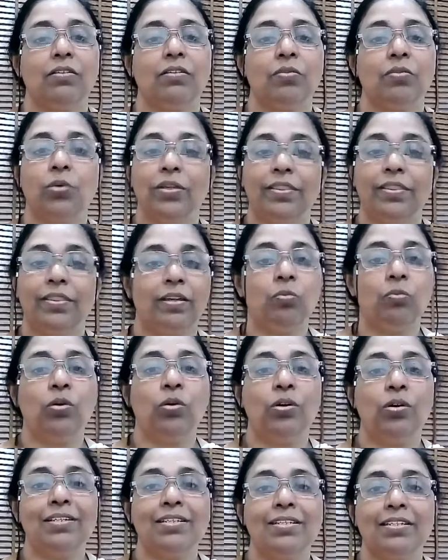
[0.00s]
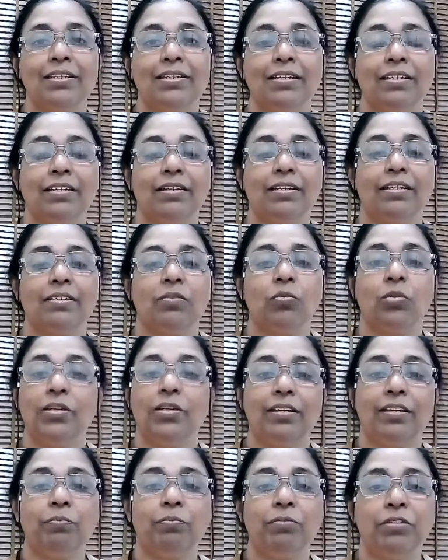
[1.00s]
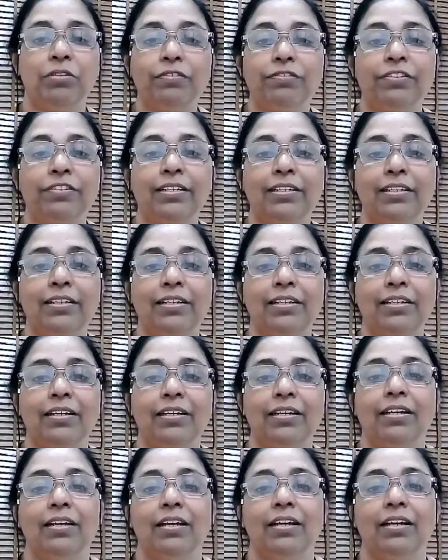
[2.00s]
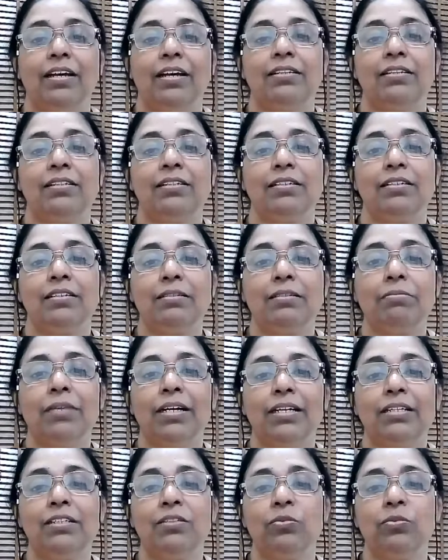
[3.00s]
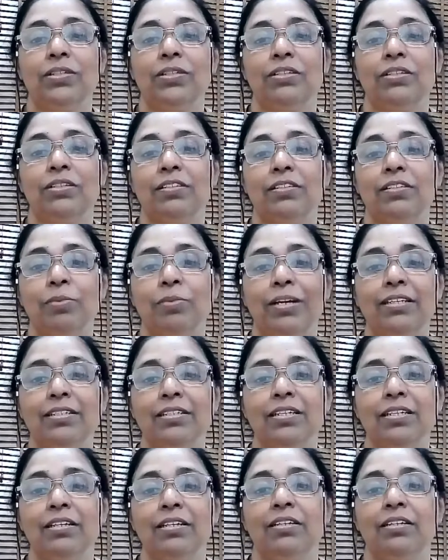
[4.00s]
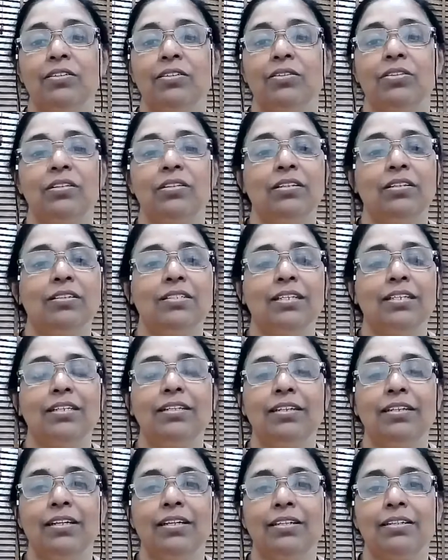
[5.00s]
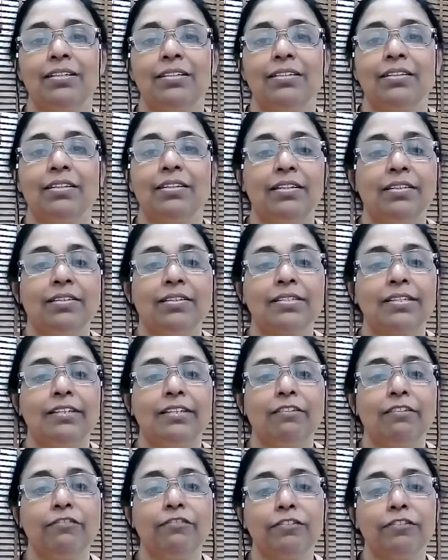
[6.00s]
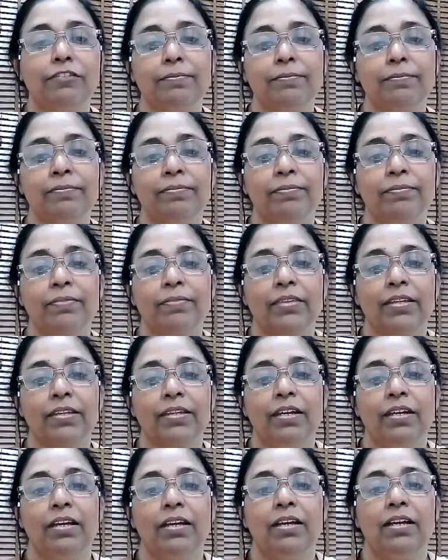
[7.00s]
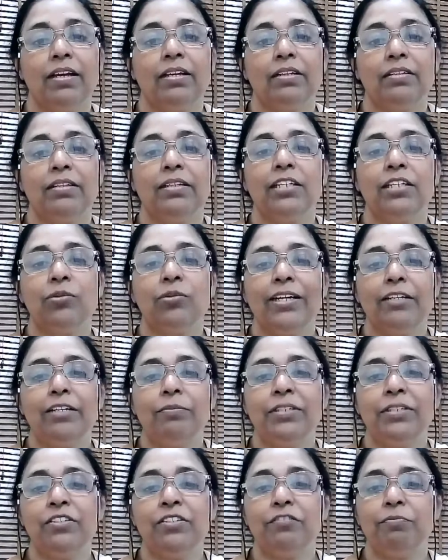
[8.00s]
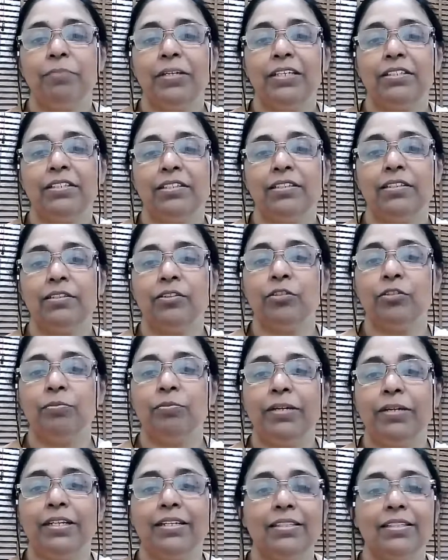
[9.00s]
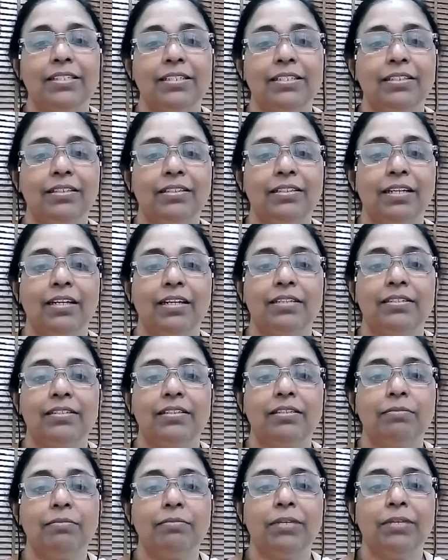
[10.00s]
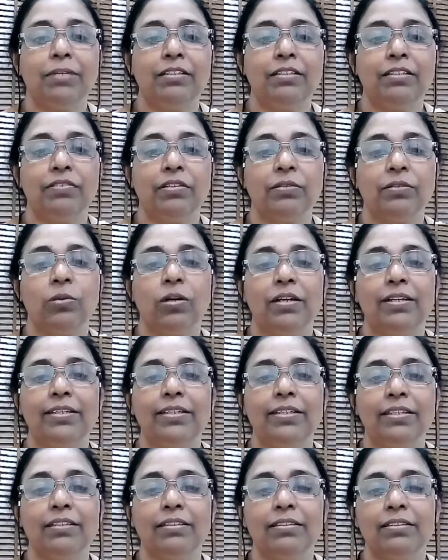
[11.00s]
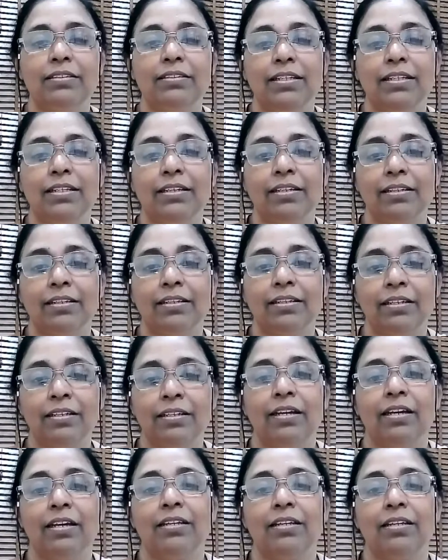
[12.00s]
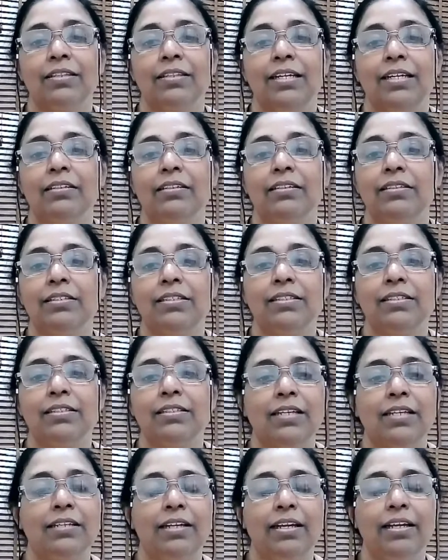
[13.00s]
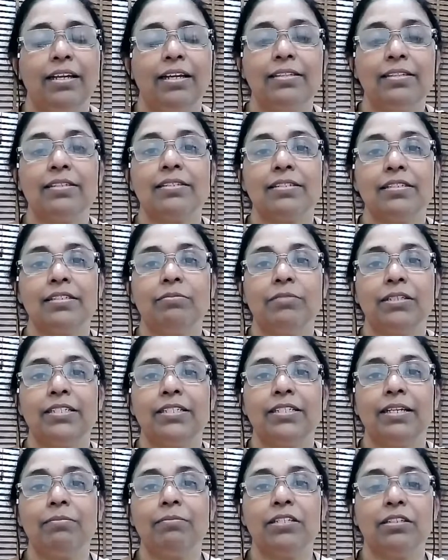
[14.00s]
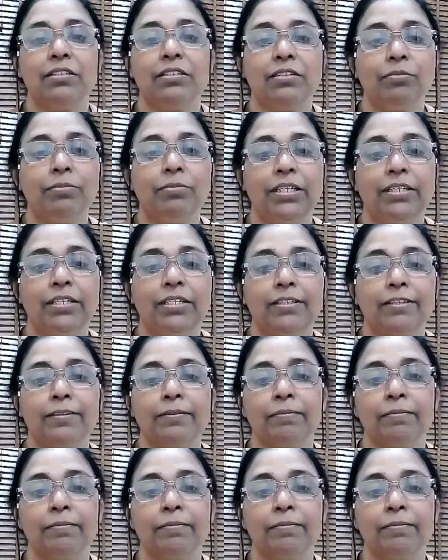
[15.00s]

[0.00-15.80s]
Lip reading: what they want, what they prefer, and demand with respect to the nursing care they receive. The requirements of patient could be considered as a demand for quality nursing that nurses and health system attempt to meet.